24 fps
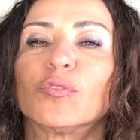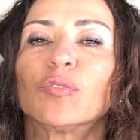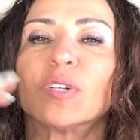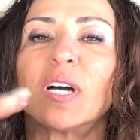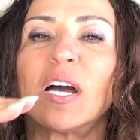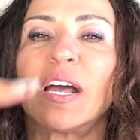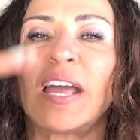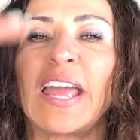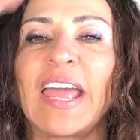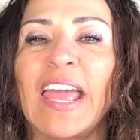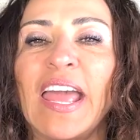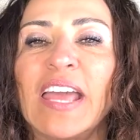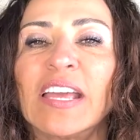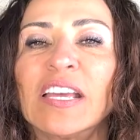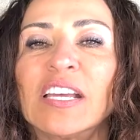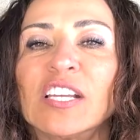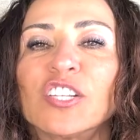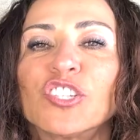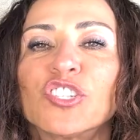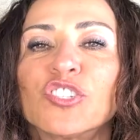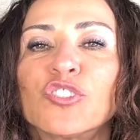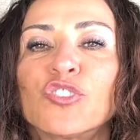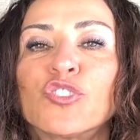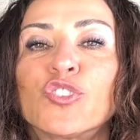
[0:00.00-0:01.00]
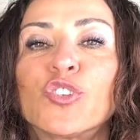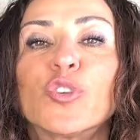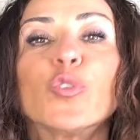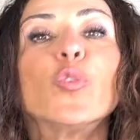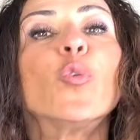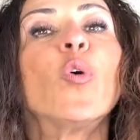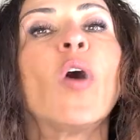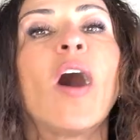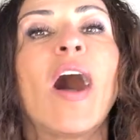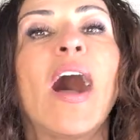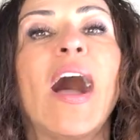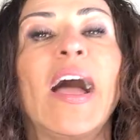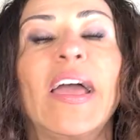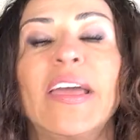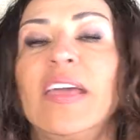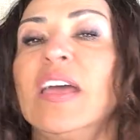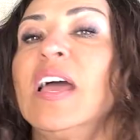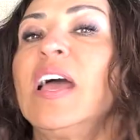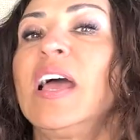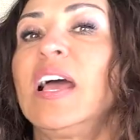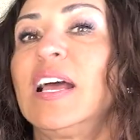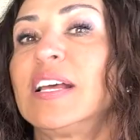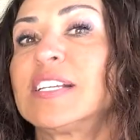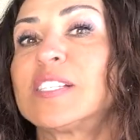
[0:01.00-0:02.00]
hang it too high,
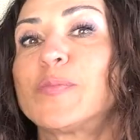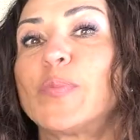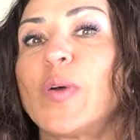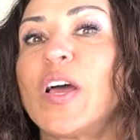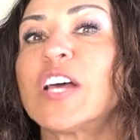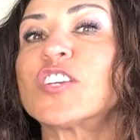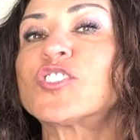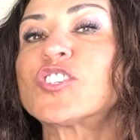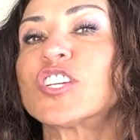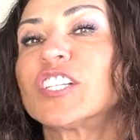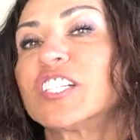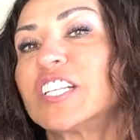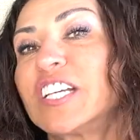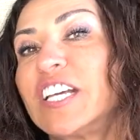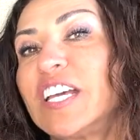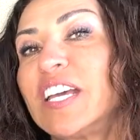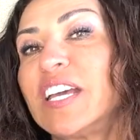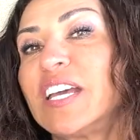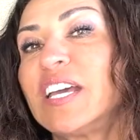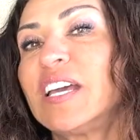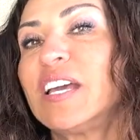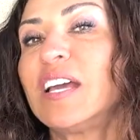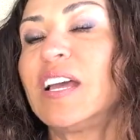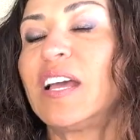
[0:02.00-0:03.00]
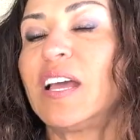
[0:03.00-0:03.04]
especially